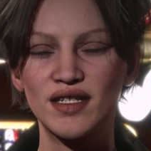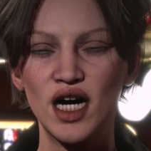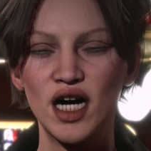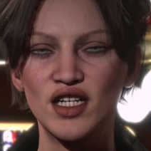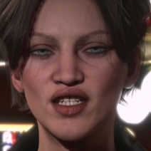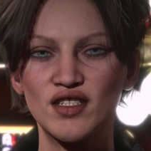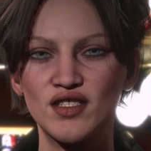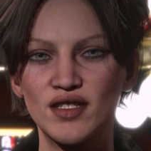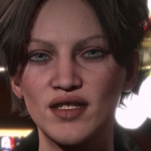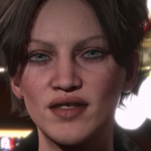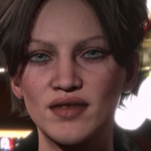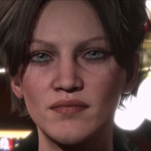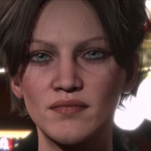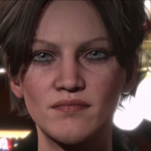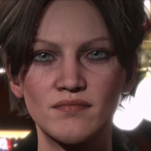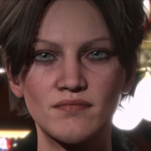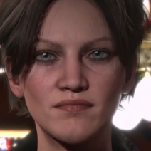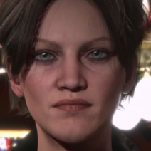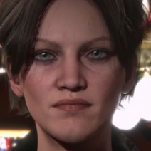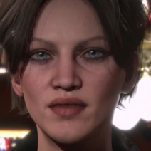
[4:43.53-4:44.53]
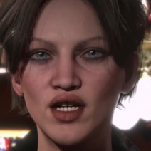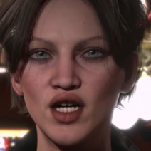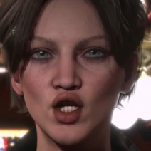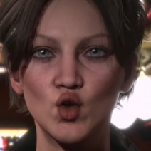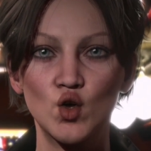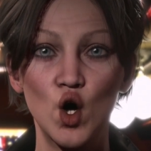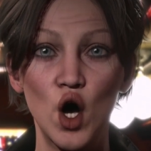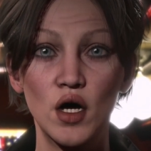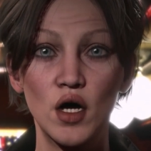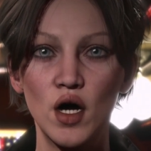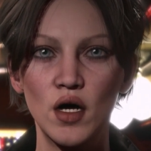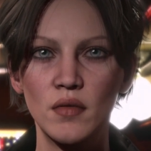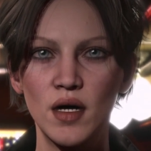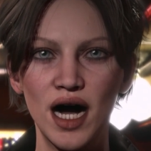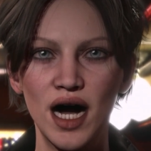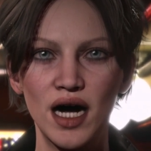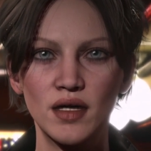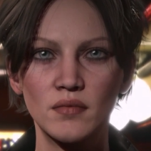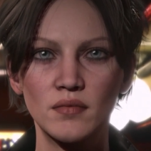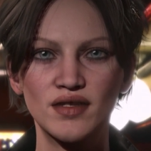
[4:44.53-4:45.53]
not just the normal
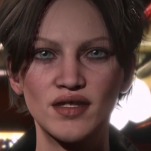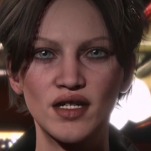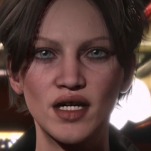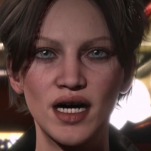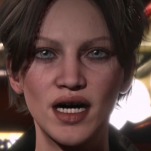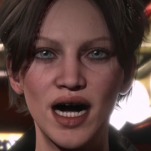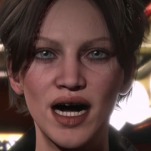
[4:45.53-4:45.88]
maps.